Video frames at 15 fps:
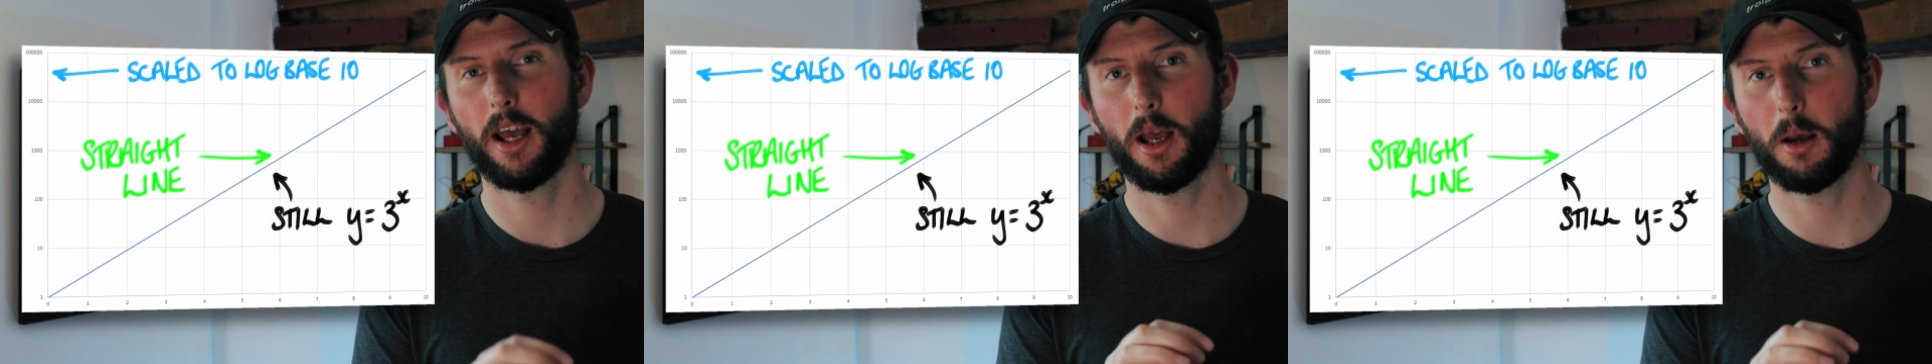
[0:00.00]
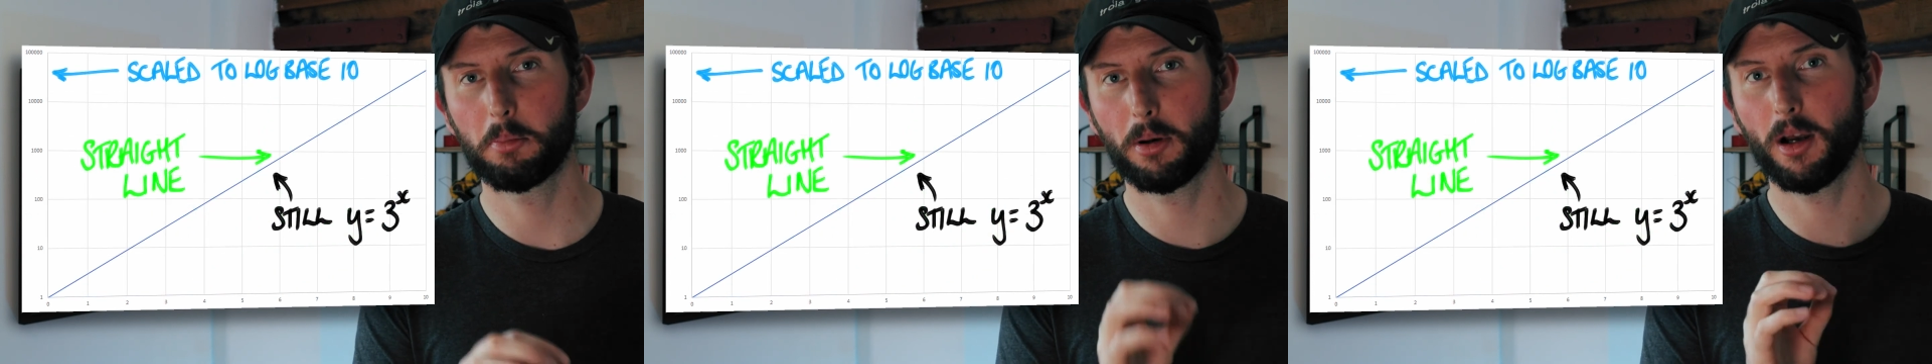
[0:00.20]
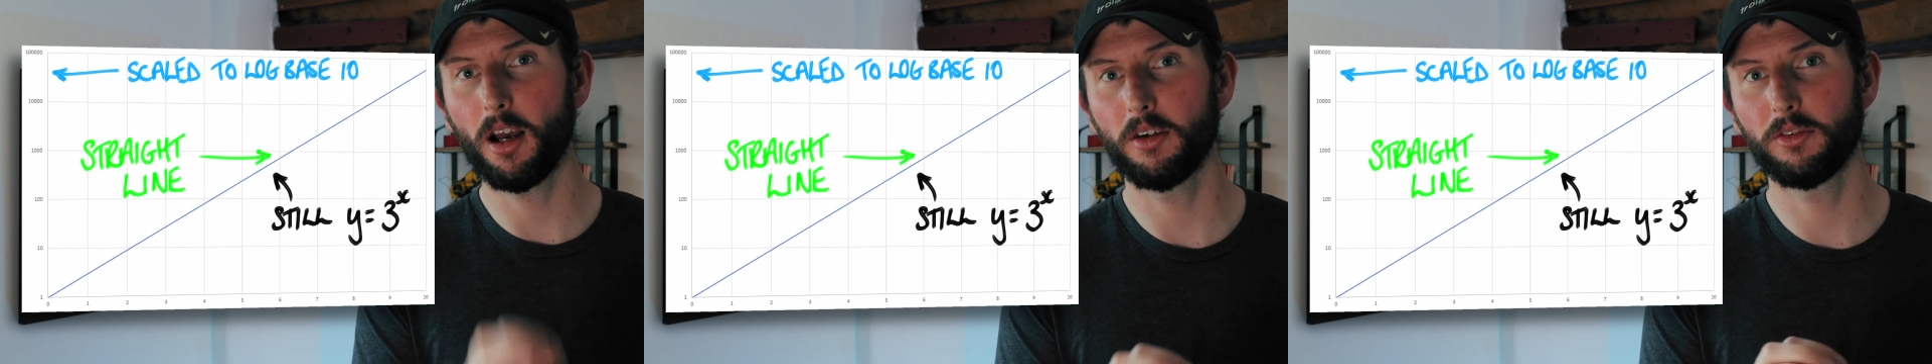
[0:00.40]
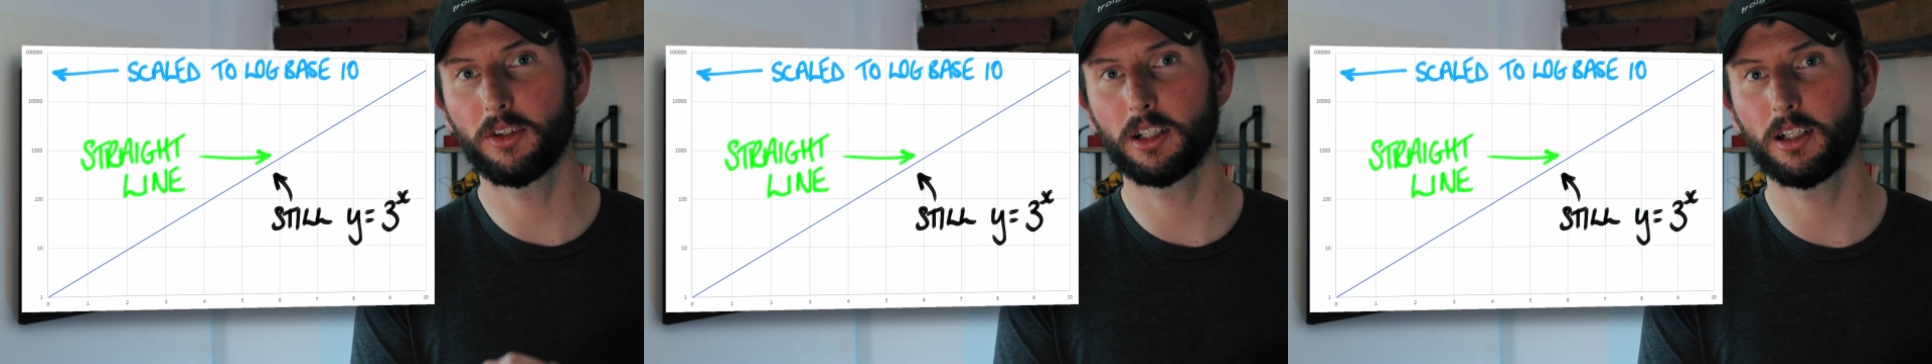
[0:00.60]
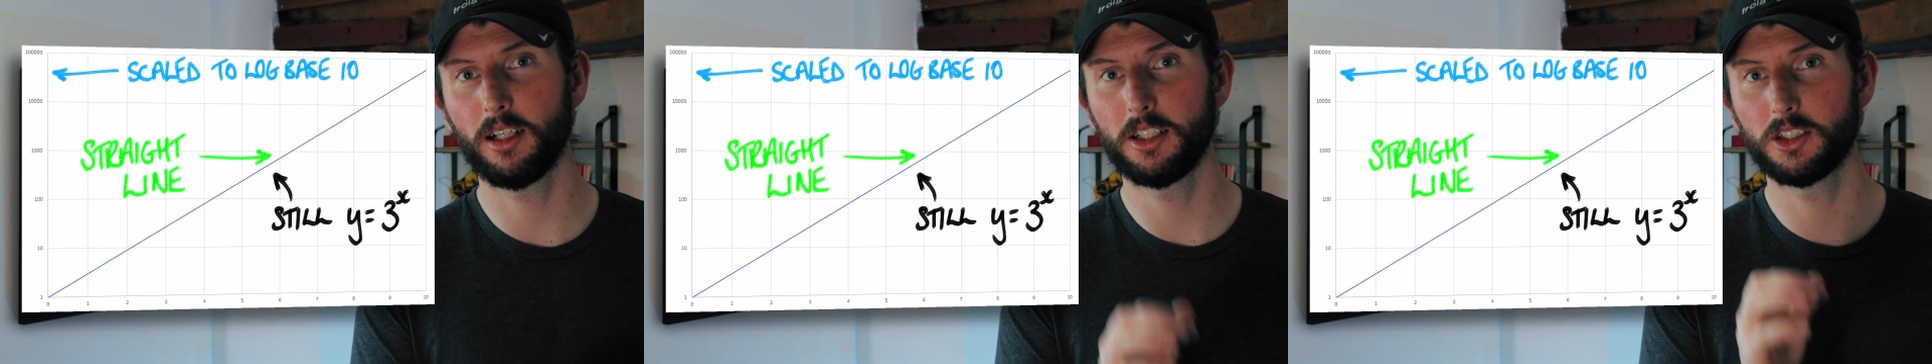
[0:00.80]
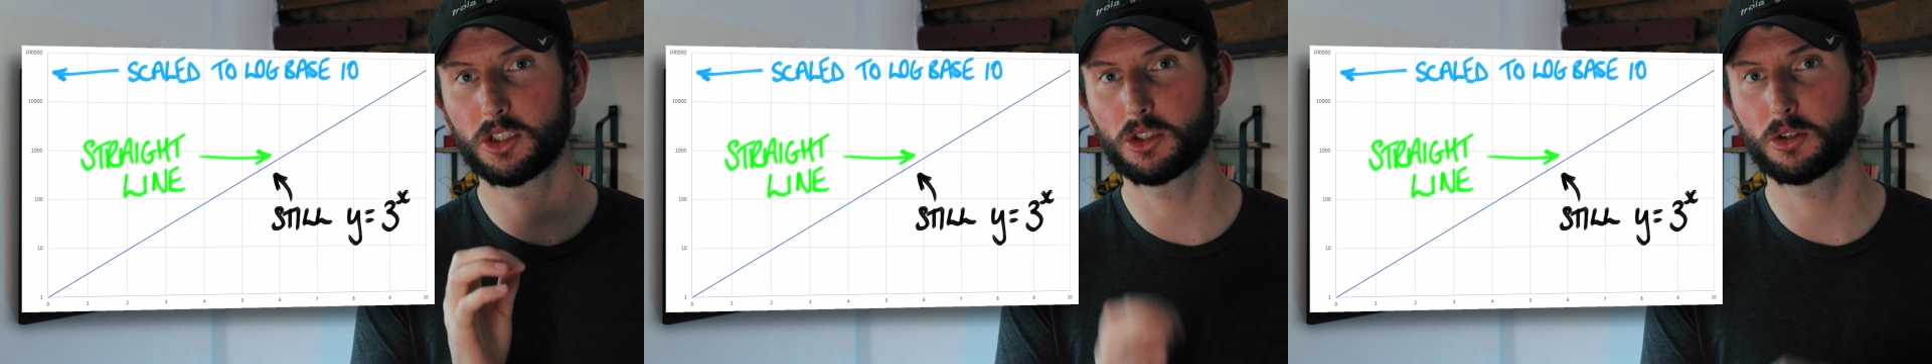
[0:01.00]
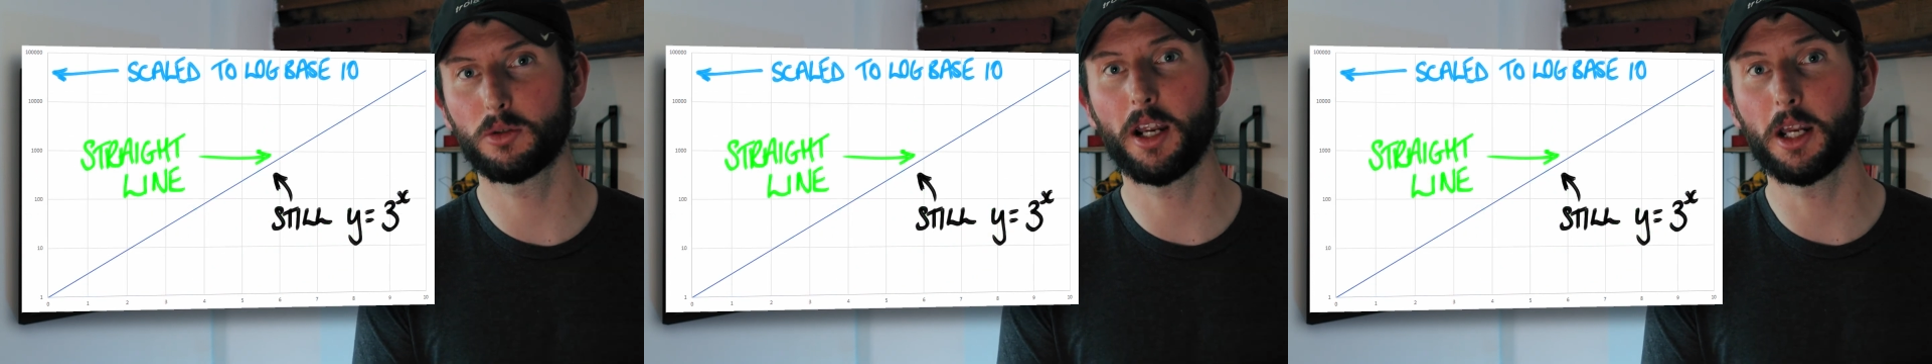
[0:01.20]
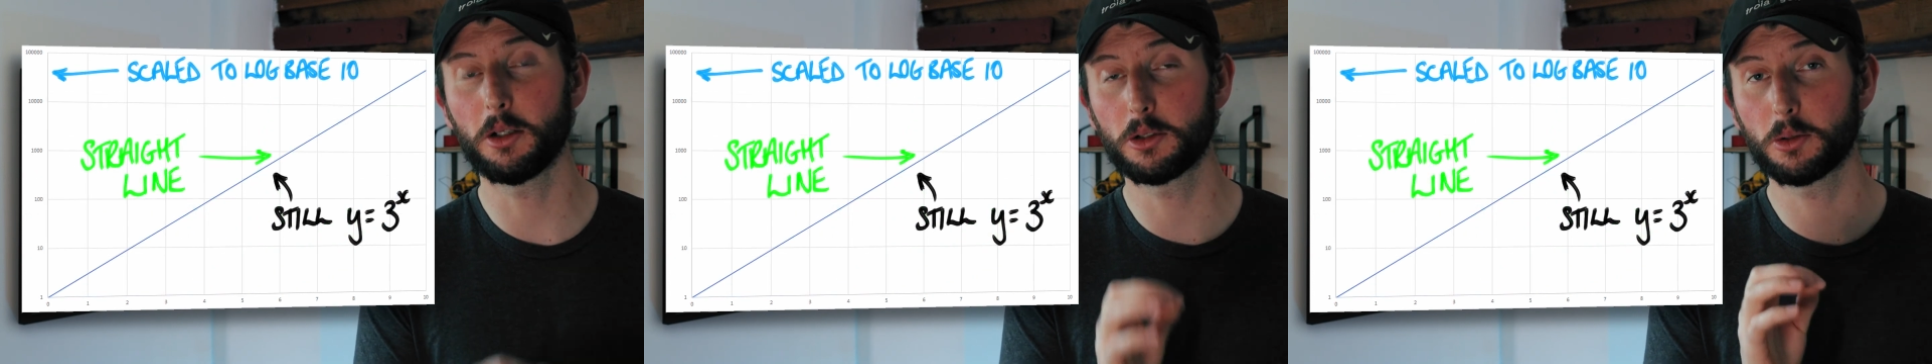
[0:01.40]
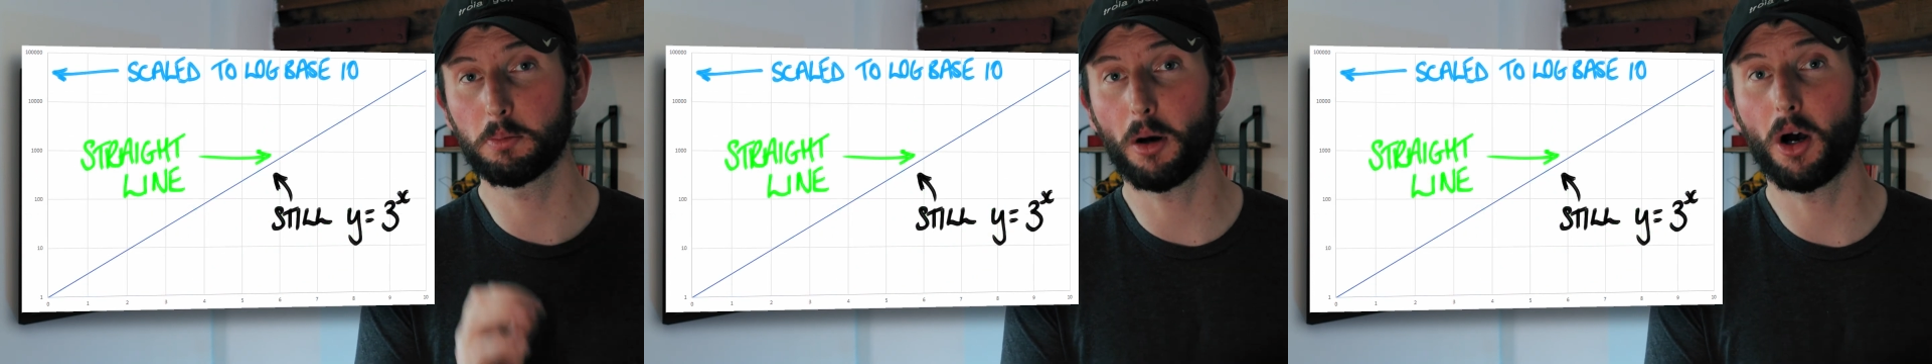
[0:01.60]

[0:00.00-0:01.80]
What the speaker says: a perfectly straight